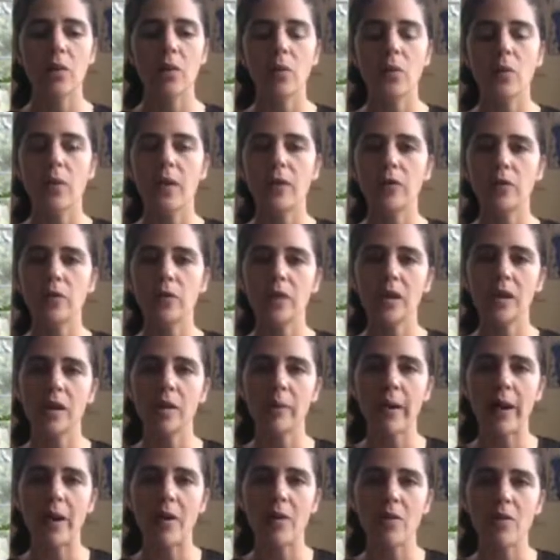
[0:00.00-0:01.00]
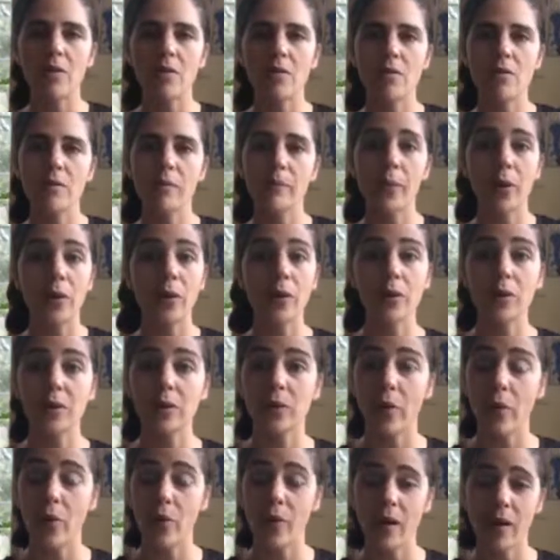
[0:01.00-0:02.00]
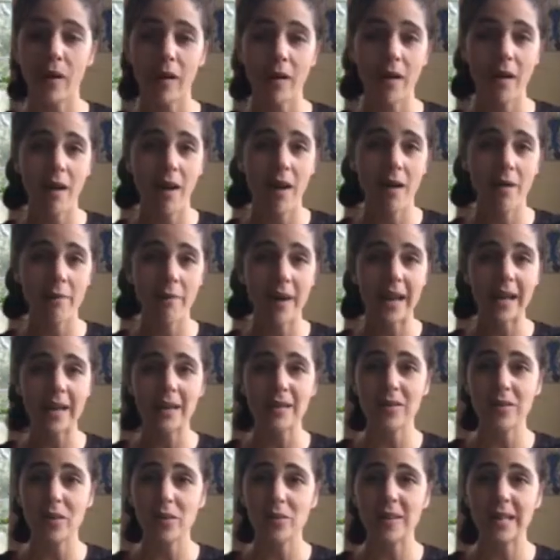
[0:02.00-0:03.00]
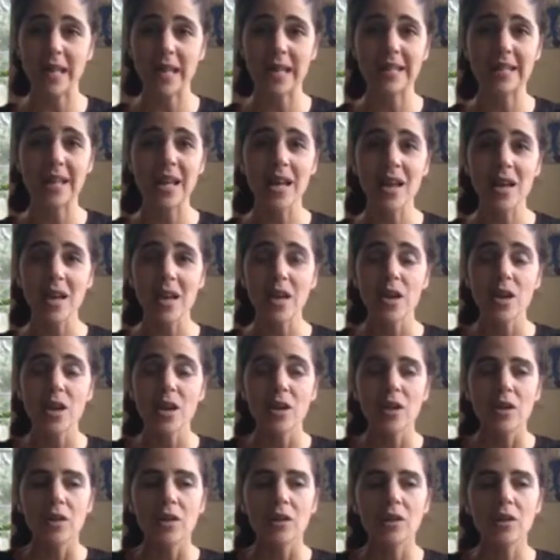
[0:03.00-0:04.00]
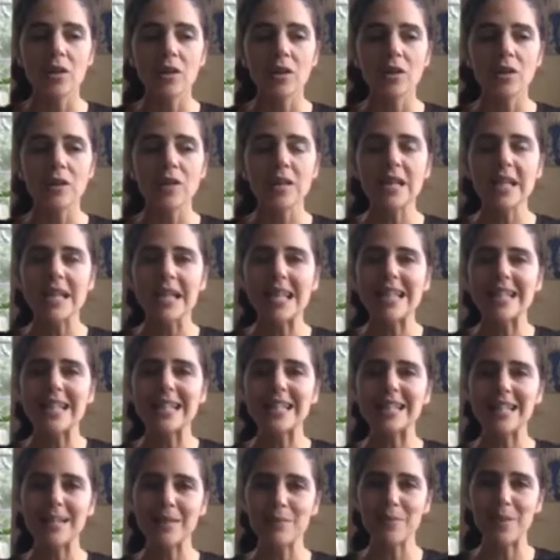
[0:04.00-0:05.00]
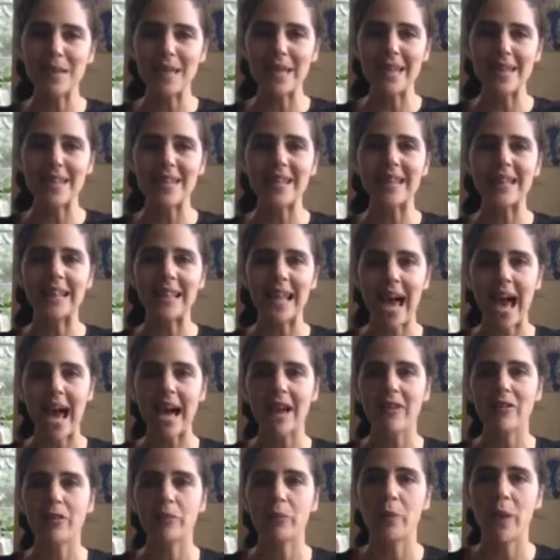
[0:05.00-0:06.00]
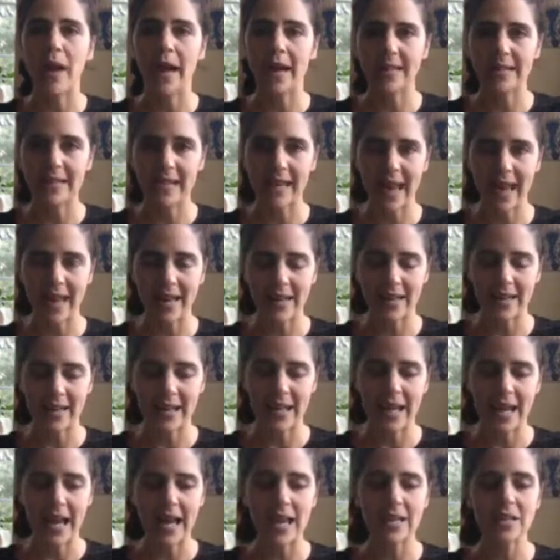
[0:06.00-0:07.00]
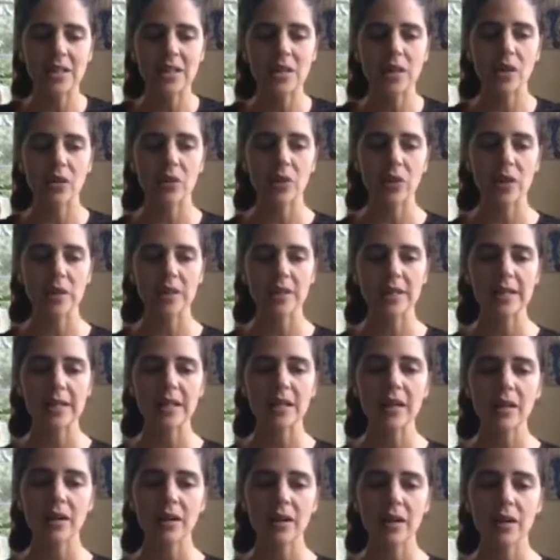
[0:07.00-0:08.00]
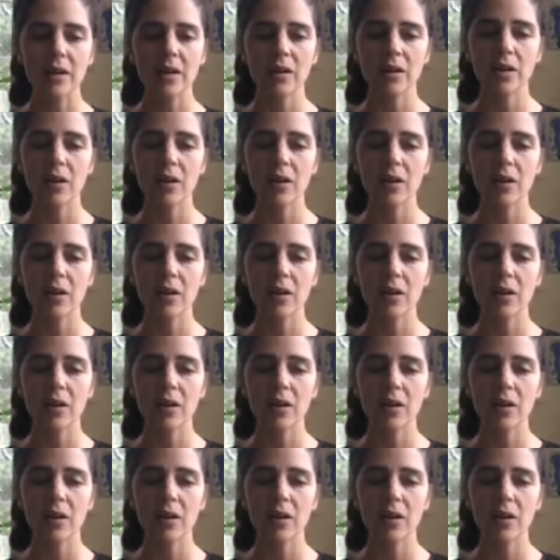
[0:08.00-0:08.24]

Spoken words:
if you think about birth or any of those things, there needs to be the lack of practicality. And so this year,